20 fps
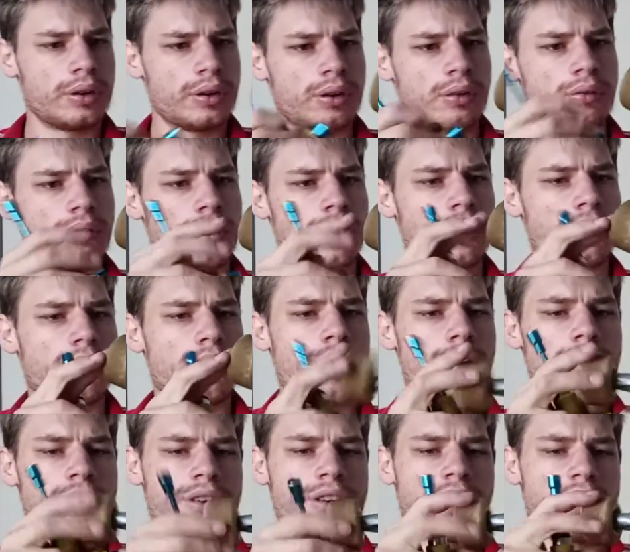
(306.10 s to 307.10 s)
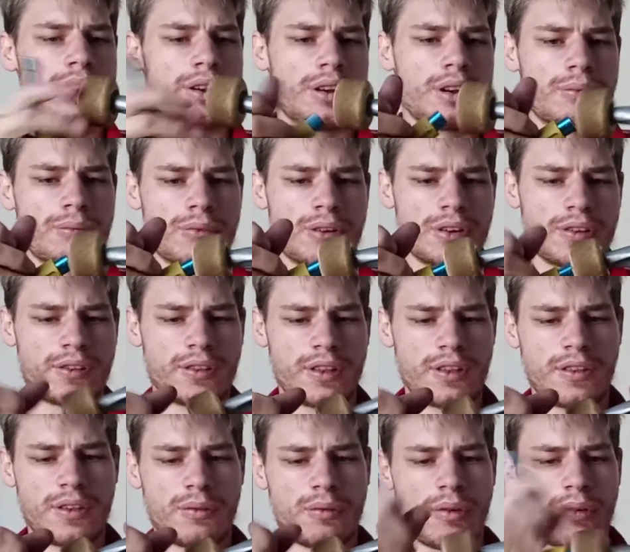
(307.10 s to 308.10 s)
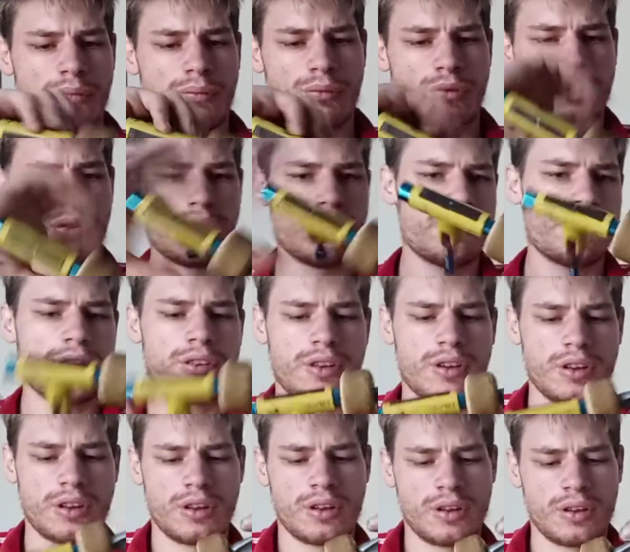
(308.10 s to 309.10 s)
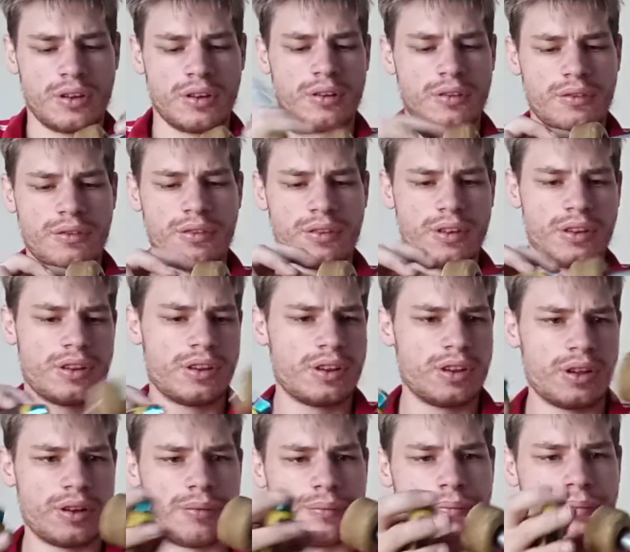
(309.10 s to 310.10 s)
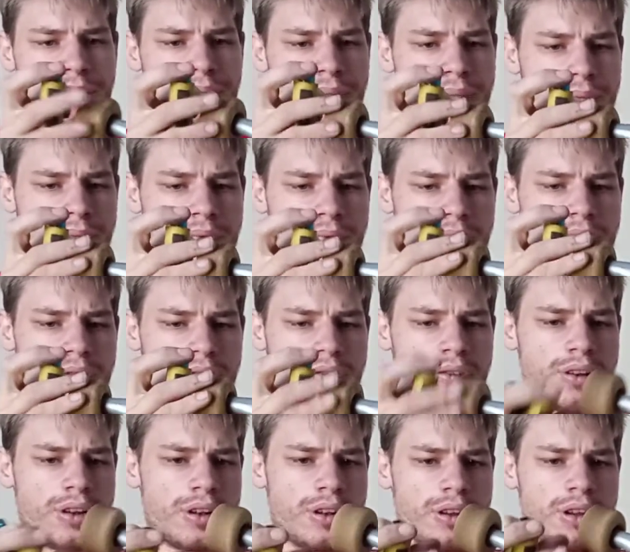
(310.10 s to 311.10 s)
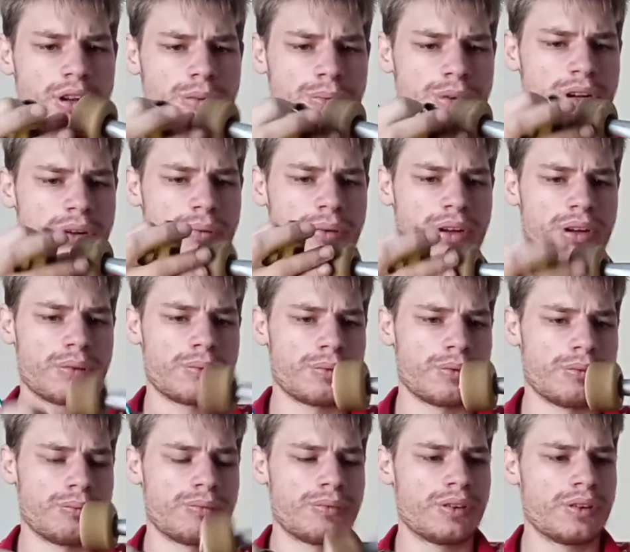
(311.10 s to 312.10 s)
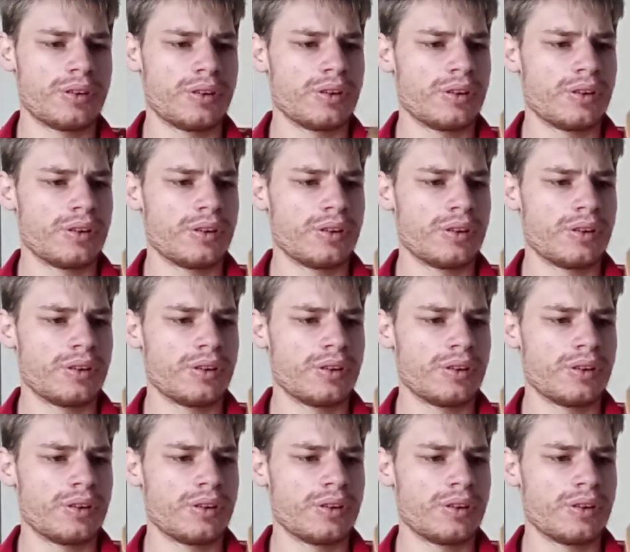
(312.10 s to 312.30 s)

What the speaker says: Don't want to over tighten them because then they won't move. And then just need a little bit of wiggle room.